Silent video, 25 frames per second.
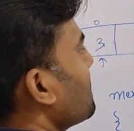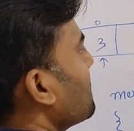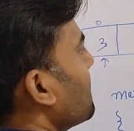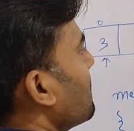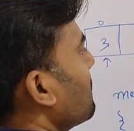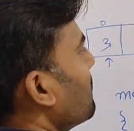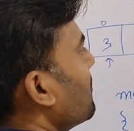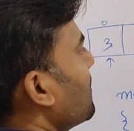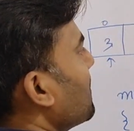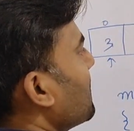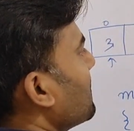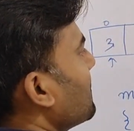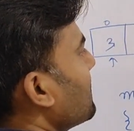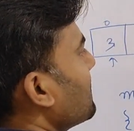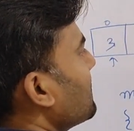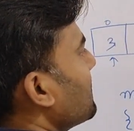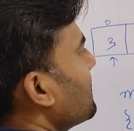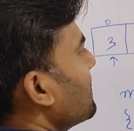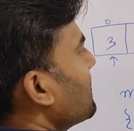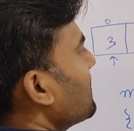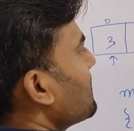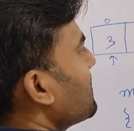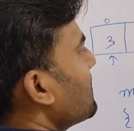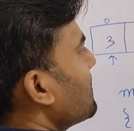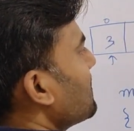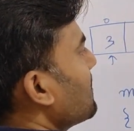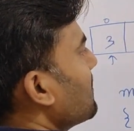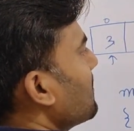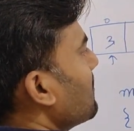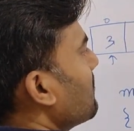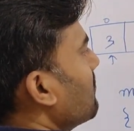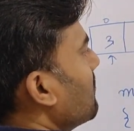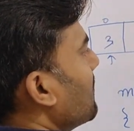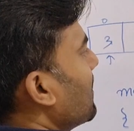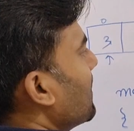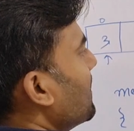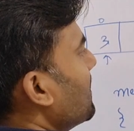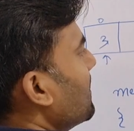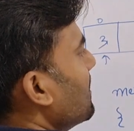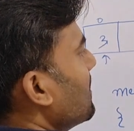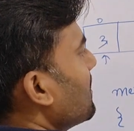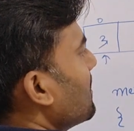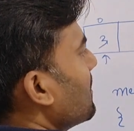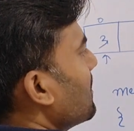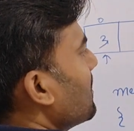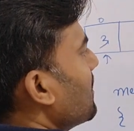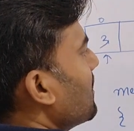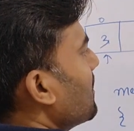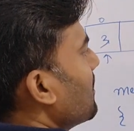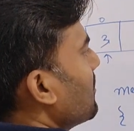somewhere this is my
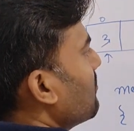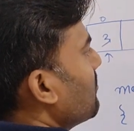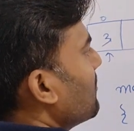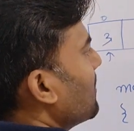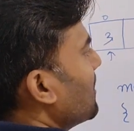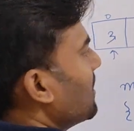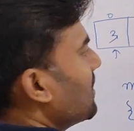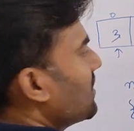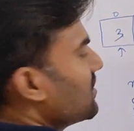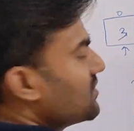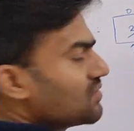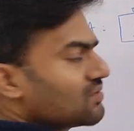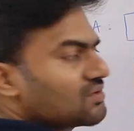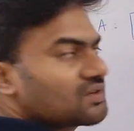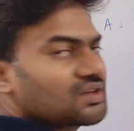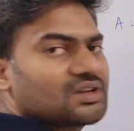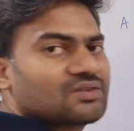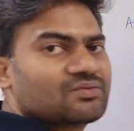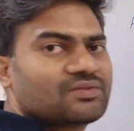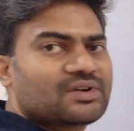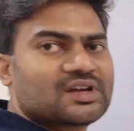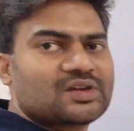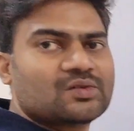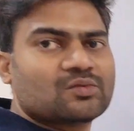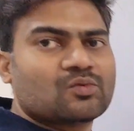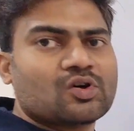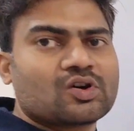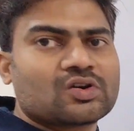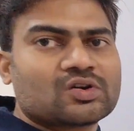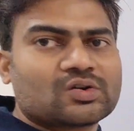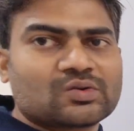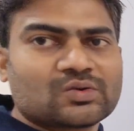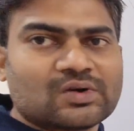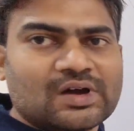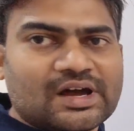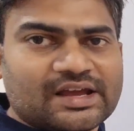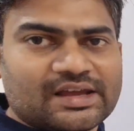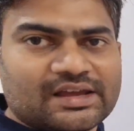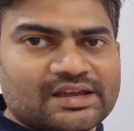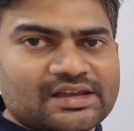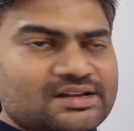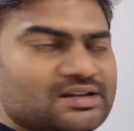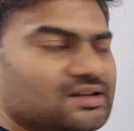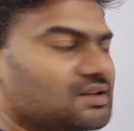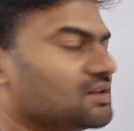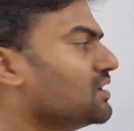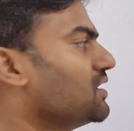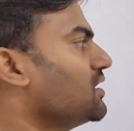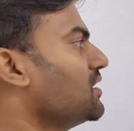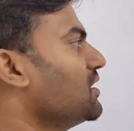mid. So if I want to
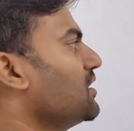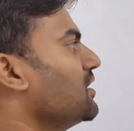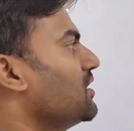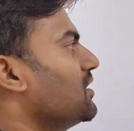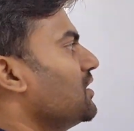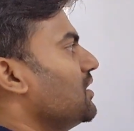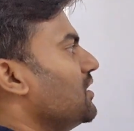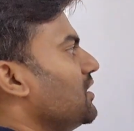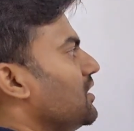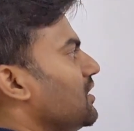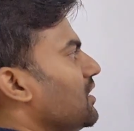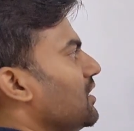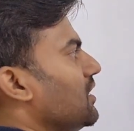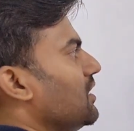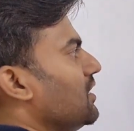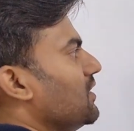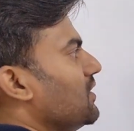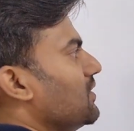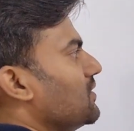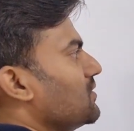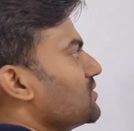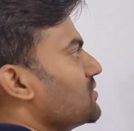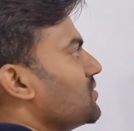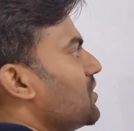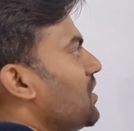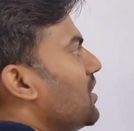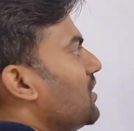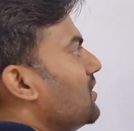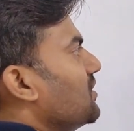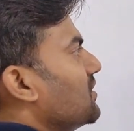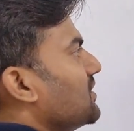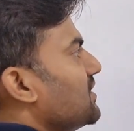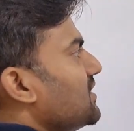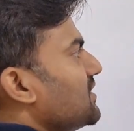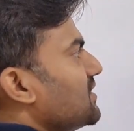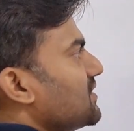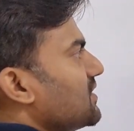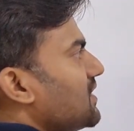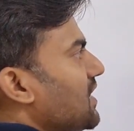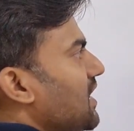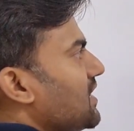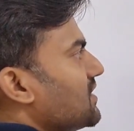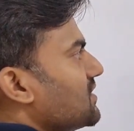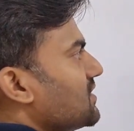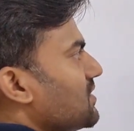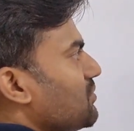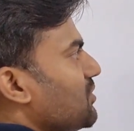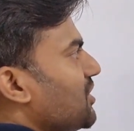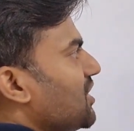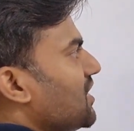again solve this
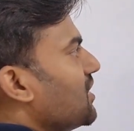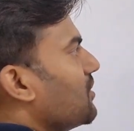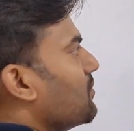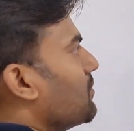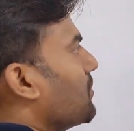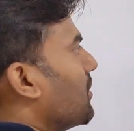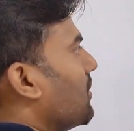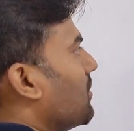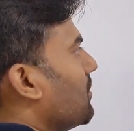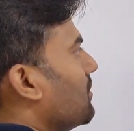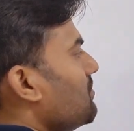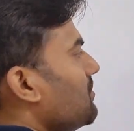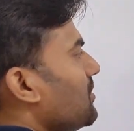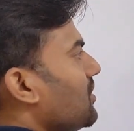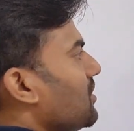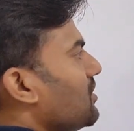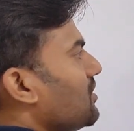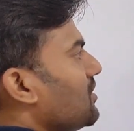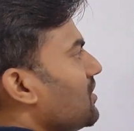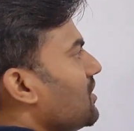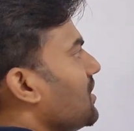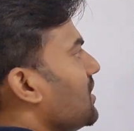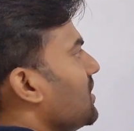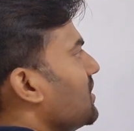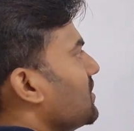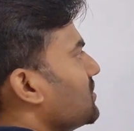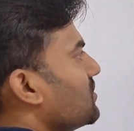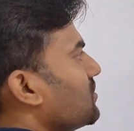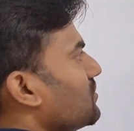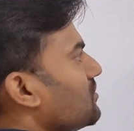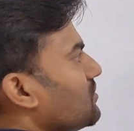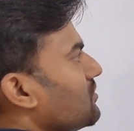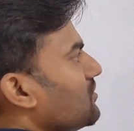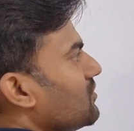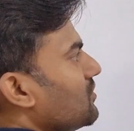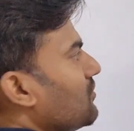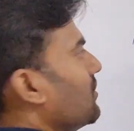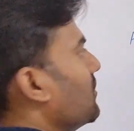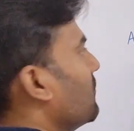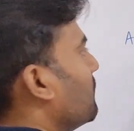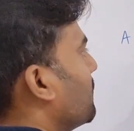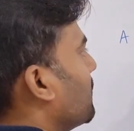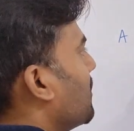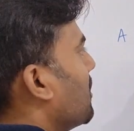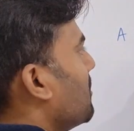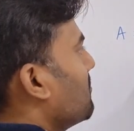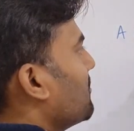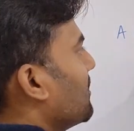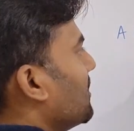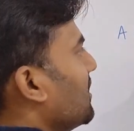as a bigger problem, so
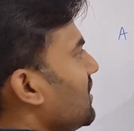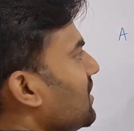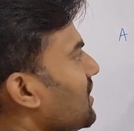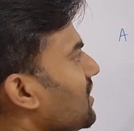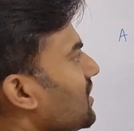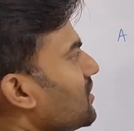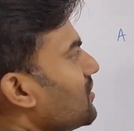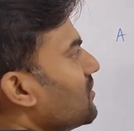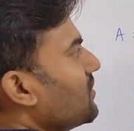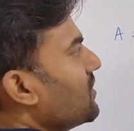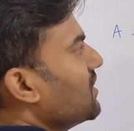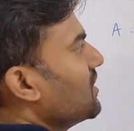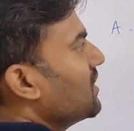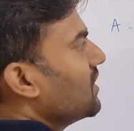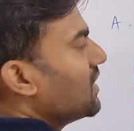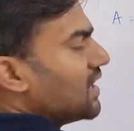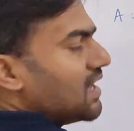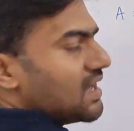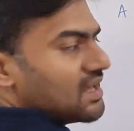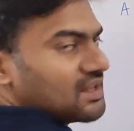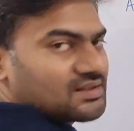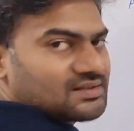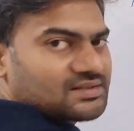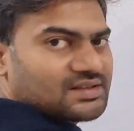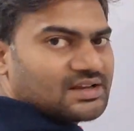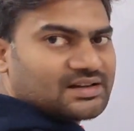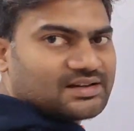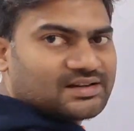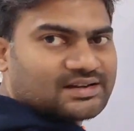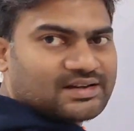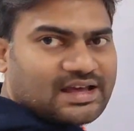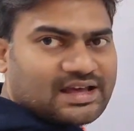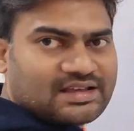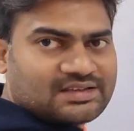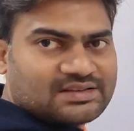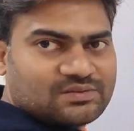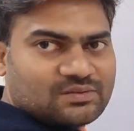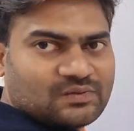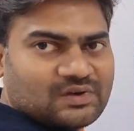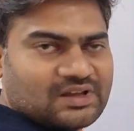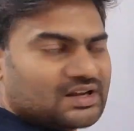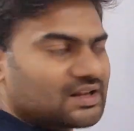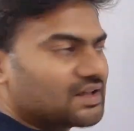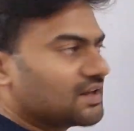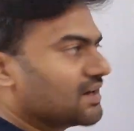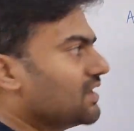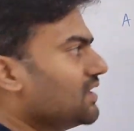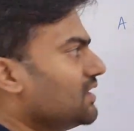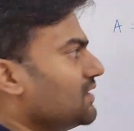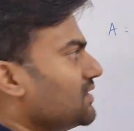from here to here I will send it as one
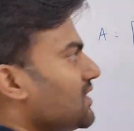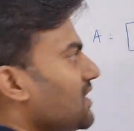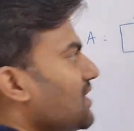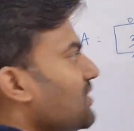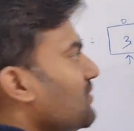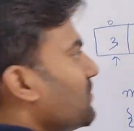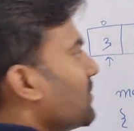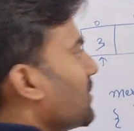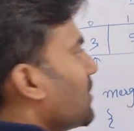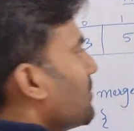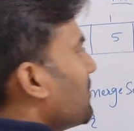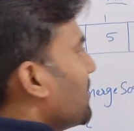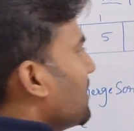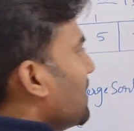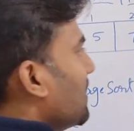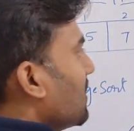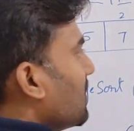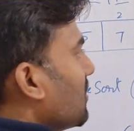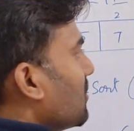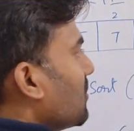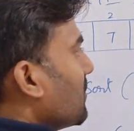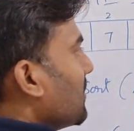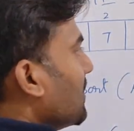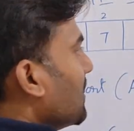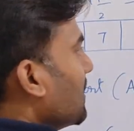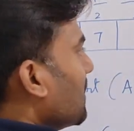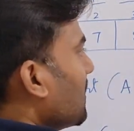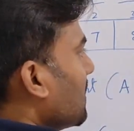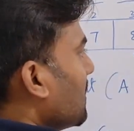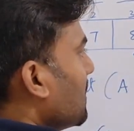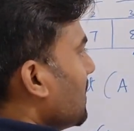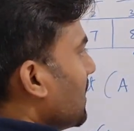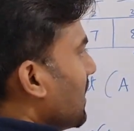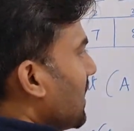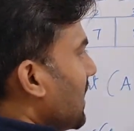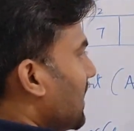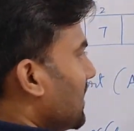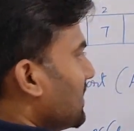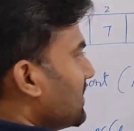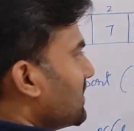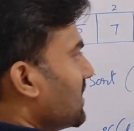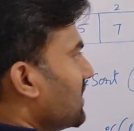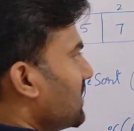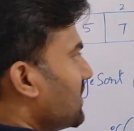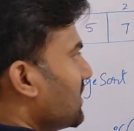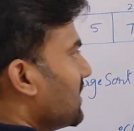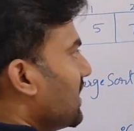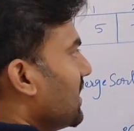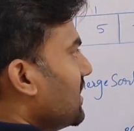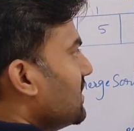array, then from here to here I will
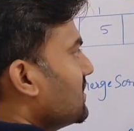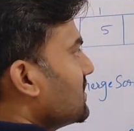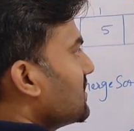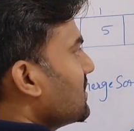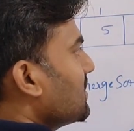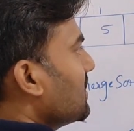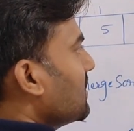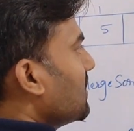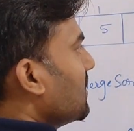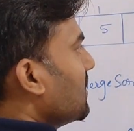send it as